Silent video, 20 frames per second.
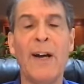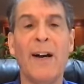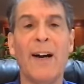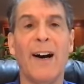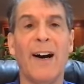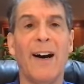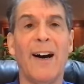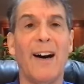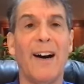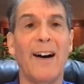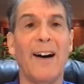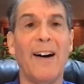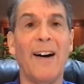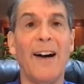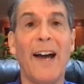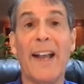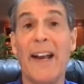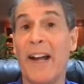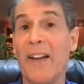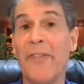
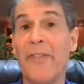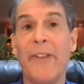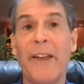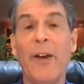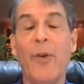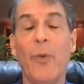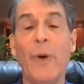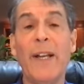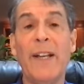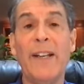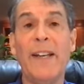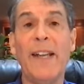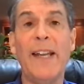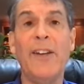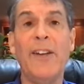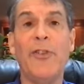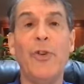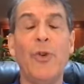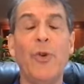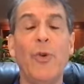And I think we
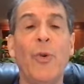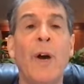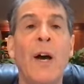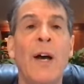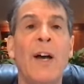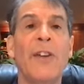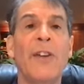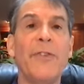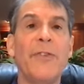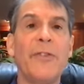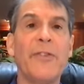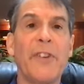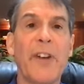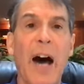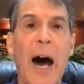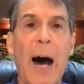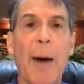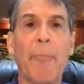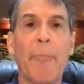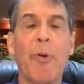need to
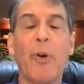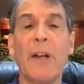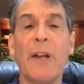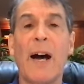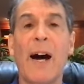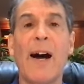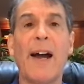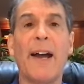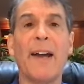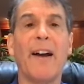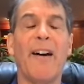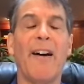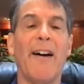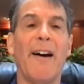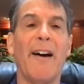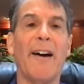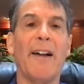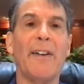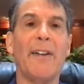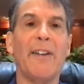stop relying
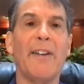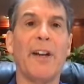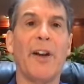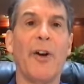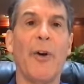on,